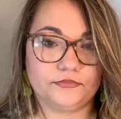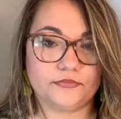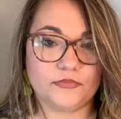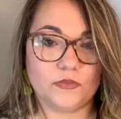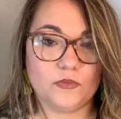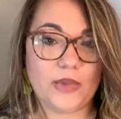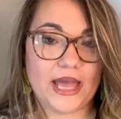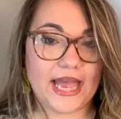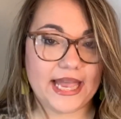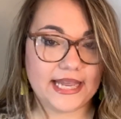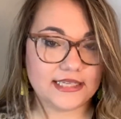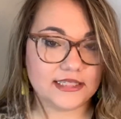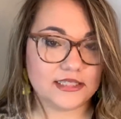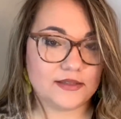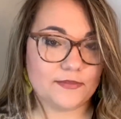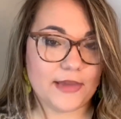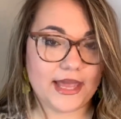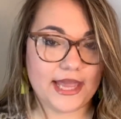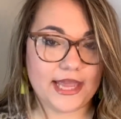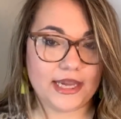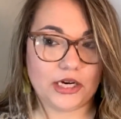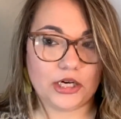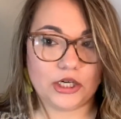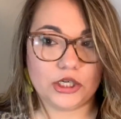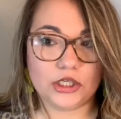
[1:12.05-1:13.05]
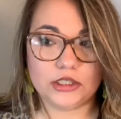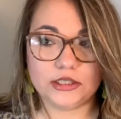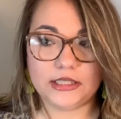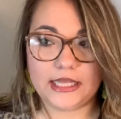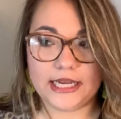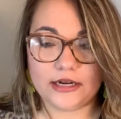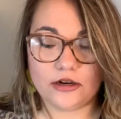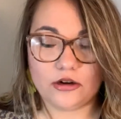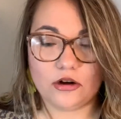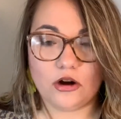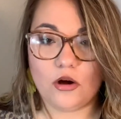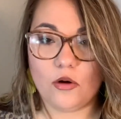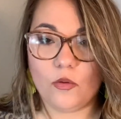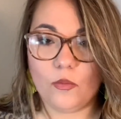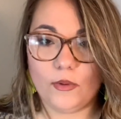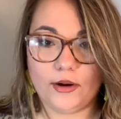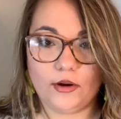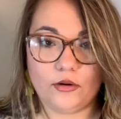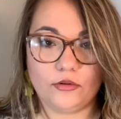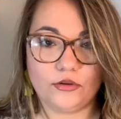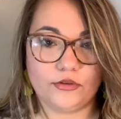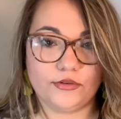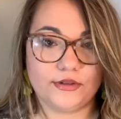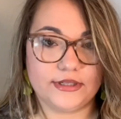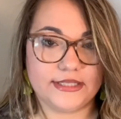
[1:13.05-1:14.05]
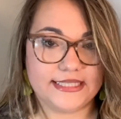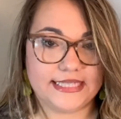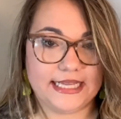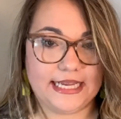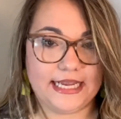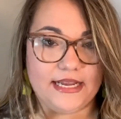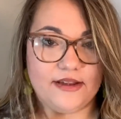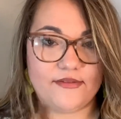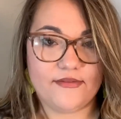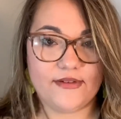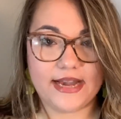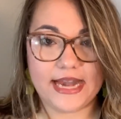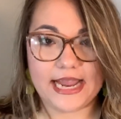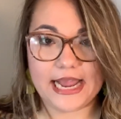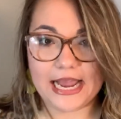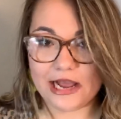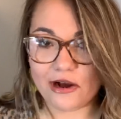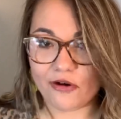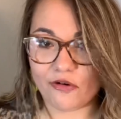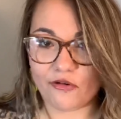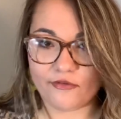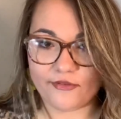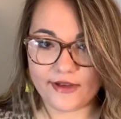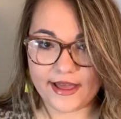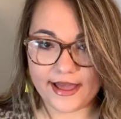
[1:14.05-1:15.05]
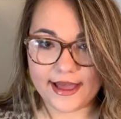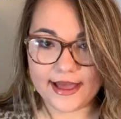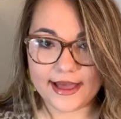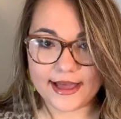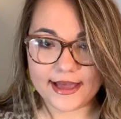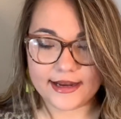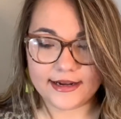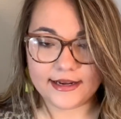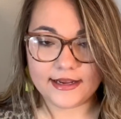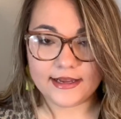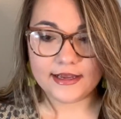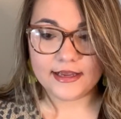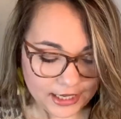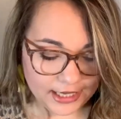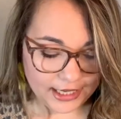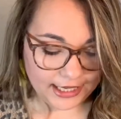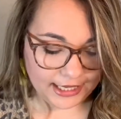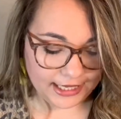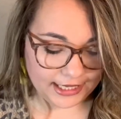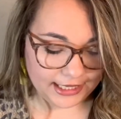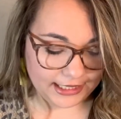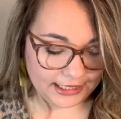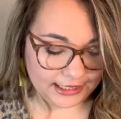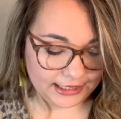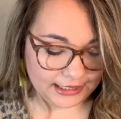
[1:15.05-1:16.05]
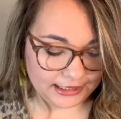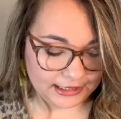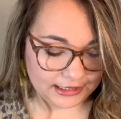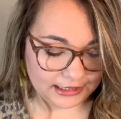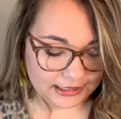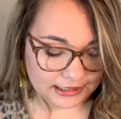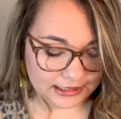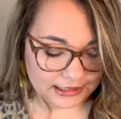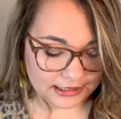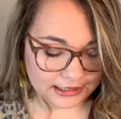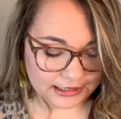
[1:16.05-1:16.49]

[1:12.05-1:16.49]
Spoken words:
pacemaker, later on went on to receive an LVAD. He